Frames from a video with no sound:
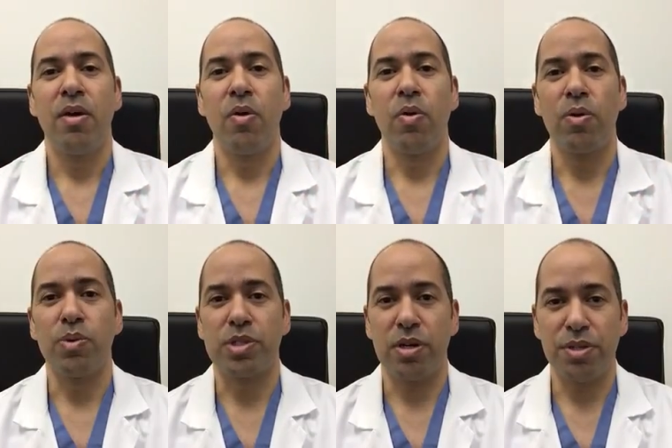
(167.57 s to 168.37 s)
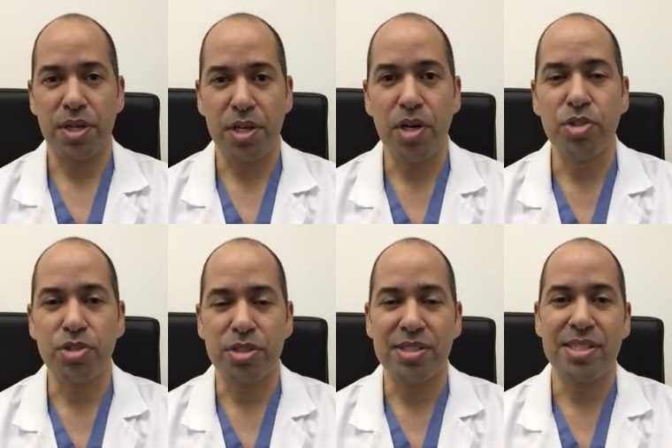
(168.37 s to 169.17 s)
or what's called a
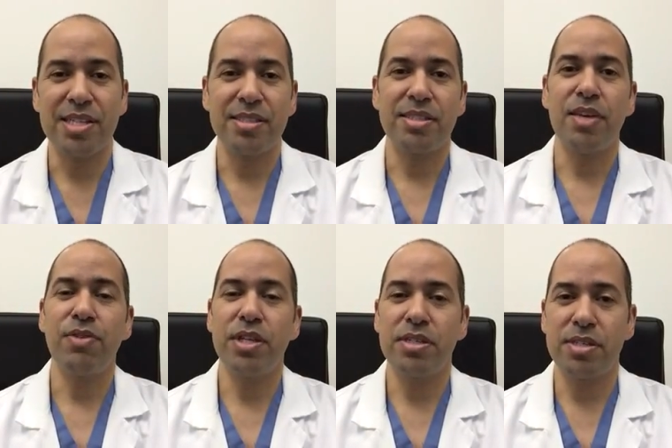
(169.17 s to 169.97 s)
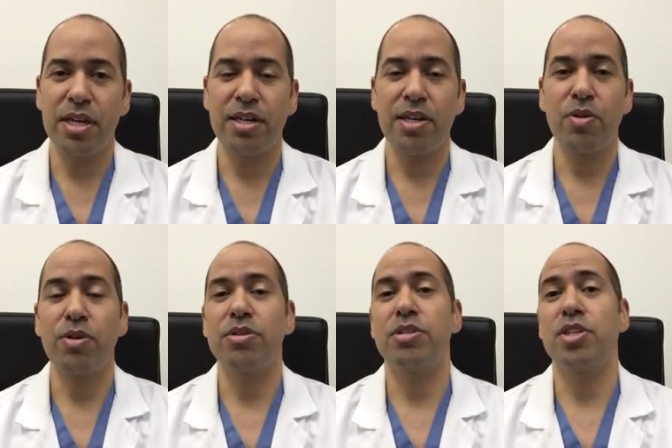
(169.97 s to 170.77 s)
culture insensitivity is done in
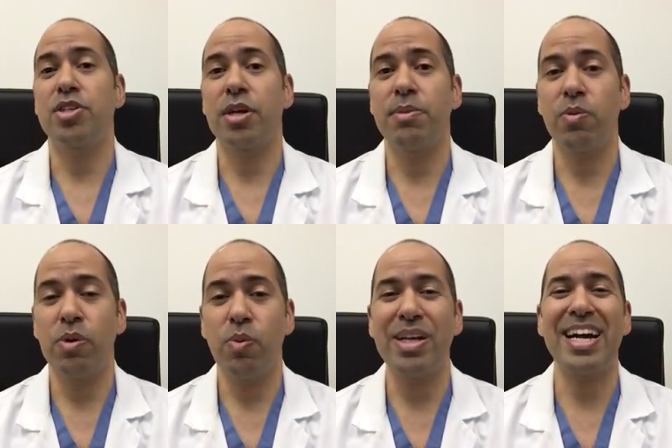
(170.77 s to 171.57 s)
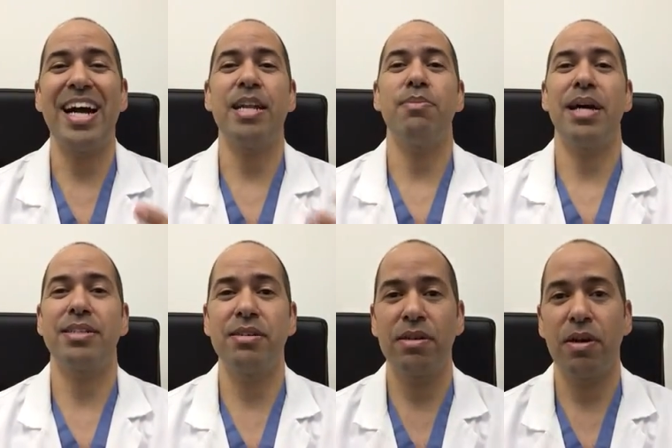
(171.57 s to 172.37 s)
order to determine, well, what kind of
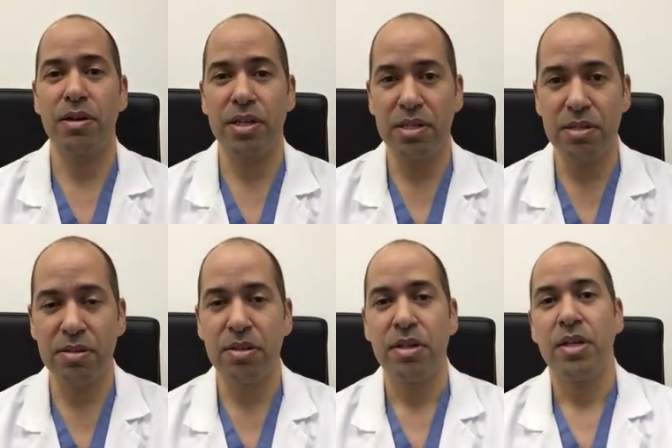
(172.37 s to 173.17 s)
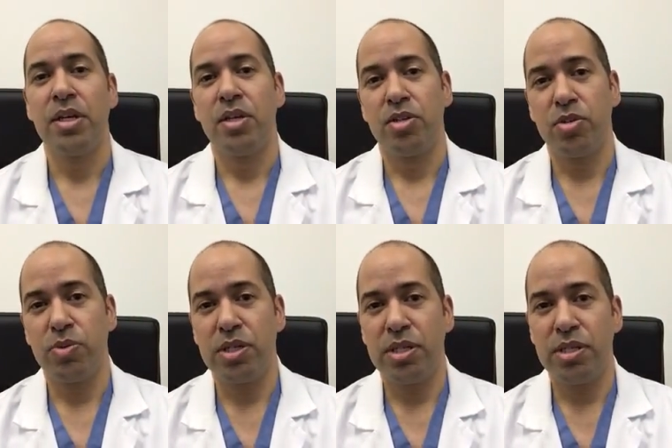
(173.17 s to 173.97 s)
bacteria are here? Do
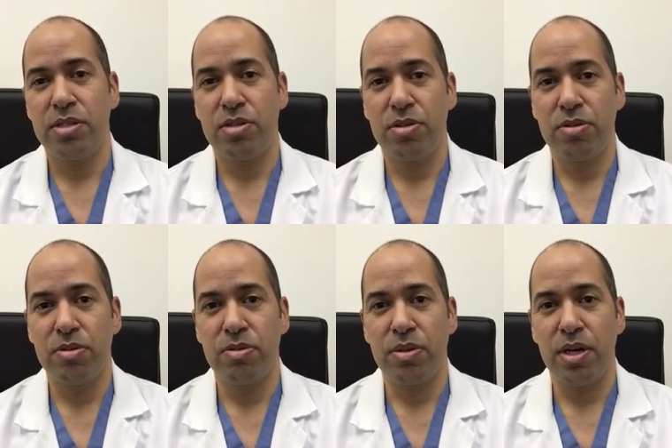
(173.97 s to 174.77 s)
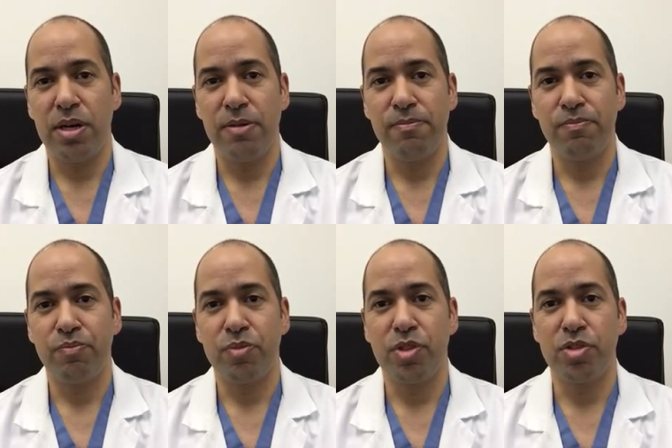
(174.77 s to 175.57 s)
we need to
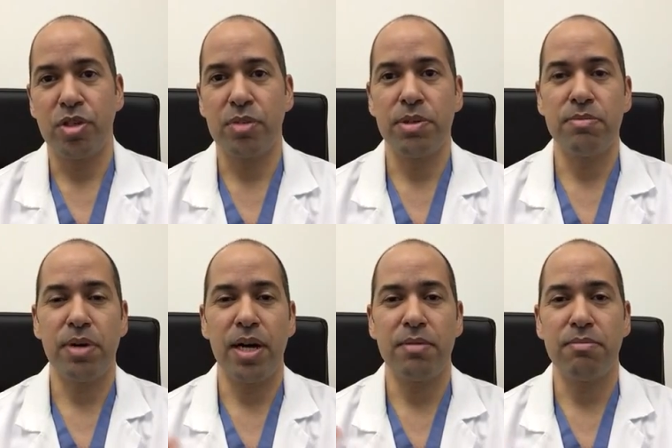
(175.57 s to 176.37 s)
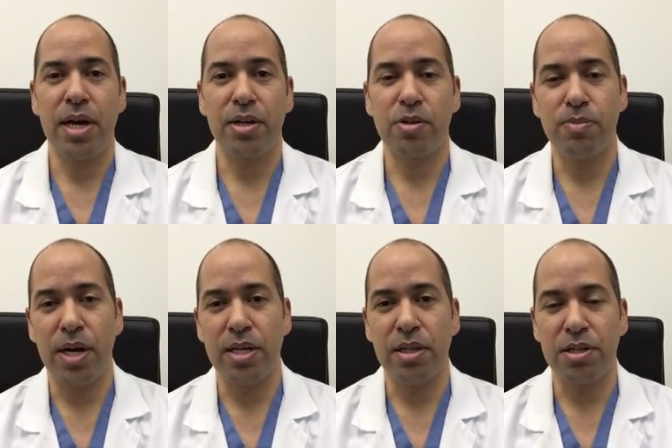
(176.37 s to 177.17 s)
determine by
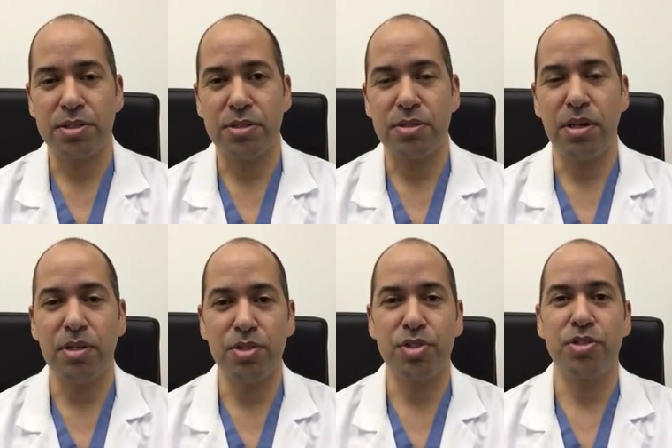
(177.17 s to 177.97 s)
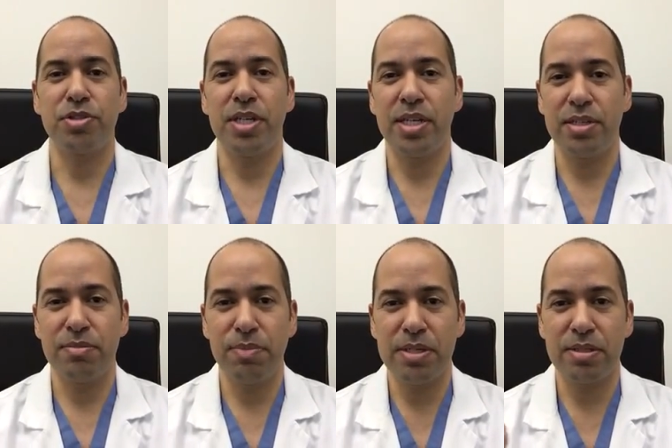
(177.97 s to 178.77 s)
microbiological culture,
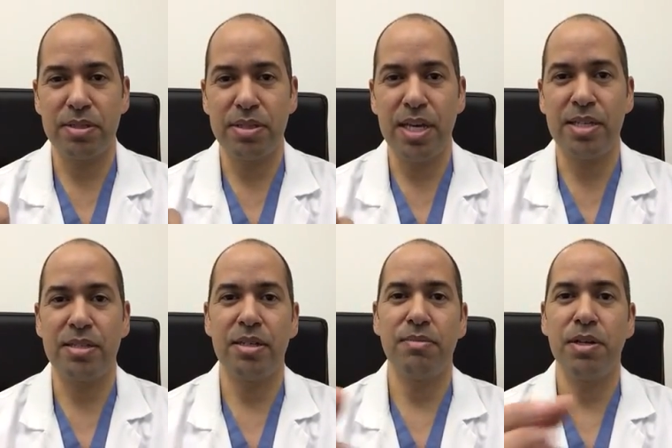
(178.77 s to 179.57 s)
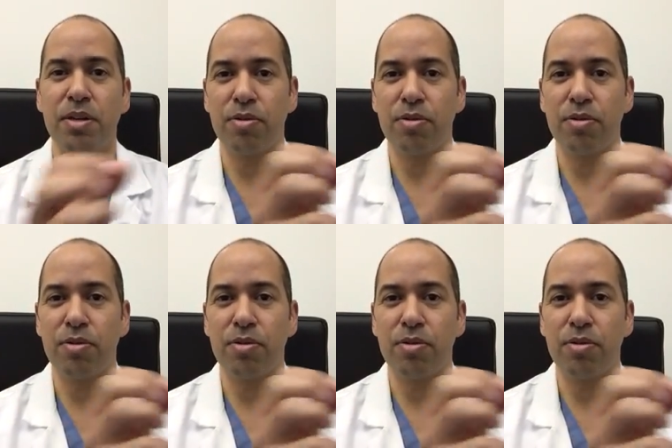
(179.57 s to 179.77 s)
basically take some and